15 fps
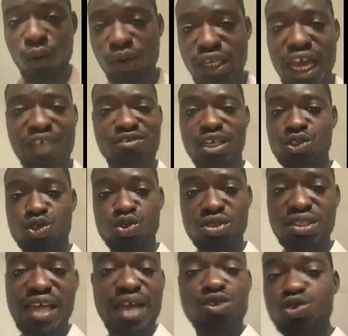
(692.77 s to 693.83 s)
they
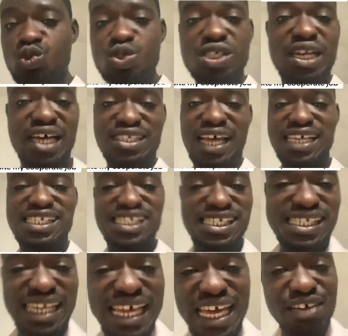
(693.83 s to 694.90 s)
are using us as
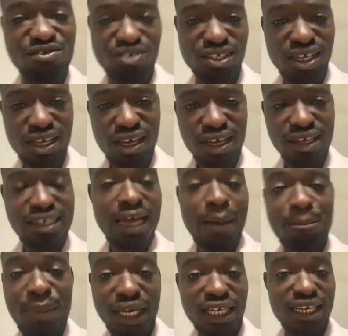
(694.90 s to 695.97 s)
slaves. They are
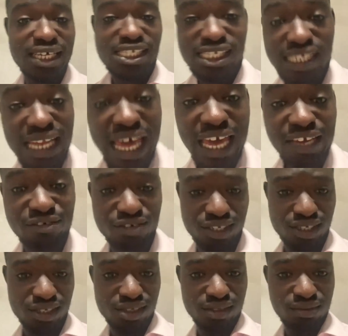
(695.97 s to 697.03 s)
making us
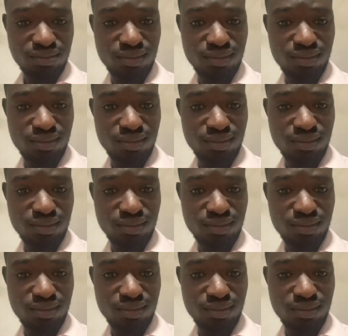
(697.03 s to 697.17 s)
slaves.